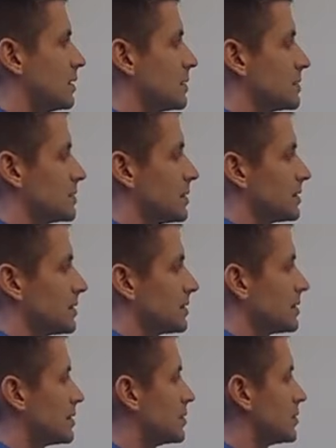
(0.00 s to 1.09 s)
me
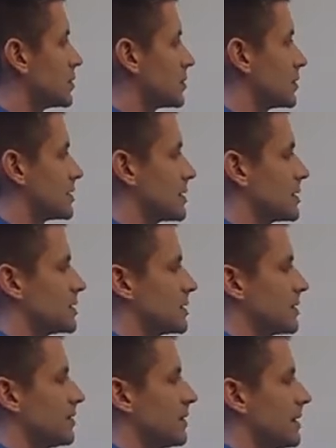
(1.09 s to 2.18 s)
16. So
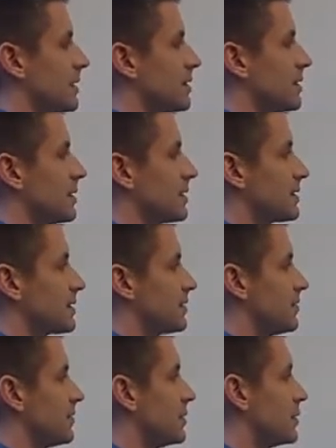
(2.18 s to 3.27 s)
really, those
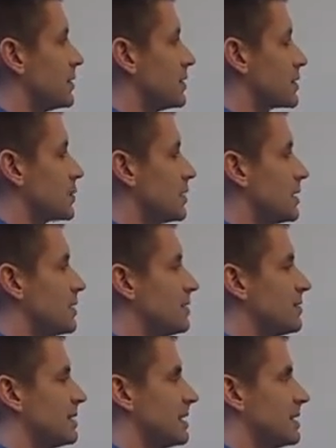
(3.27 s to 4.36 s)
aren't going to be long enough
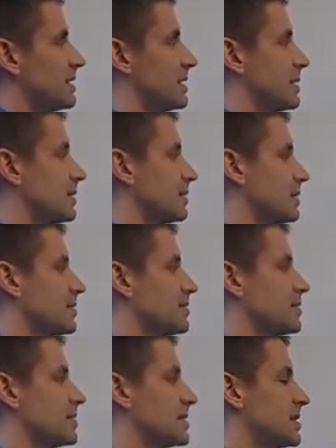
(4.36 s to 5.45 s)
to expand
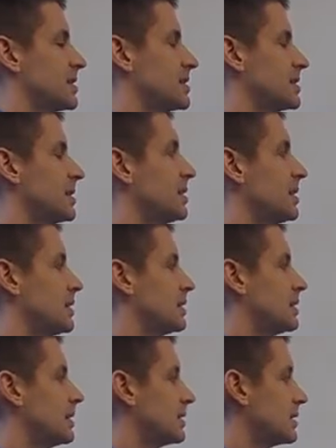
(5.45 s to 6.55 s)
past that 19.
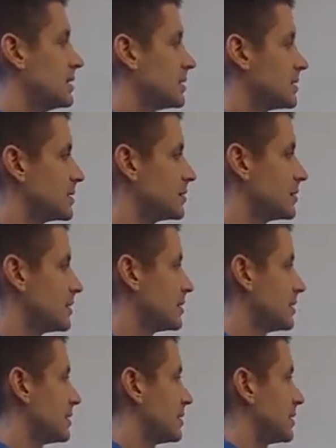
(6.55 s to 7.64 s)
What this triangle actually
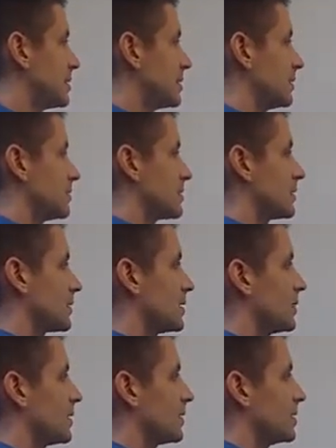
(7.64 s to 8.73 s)
looks like is
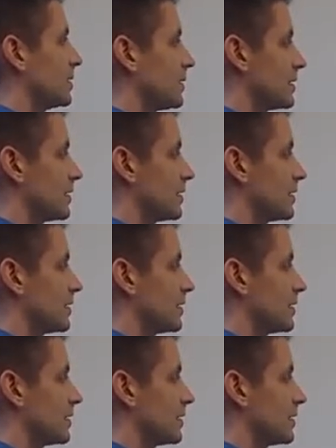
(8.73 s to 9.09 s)
something like